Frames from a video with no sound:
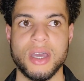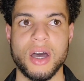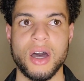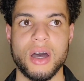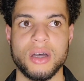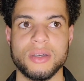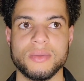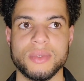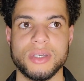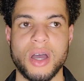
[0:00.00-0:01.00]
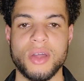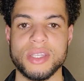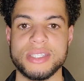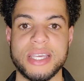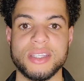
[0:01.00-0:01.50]
uh, on
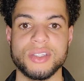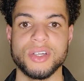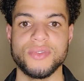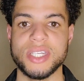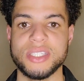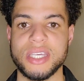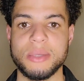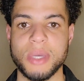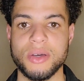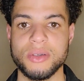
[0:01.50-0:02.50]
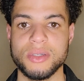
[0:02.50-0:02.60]
the signature of each email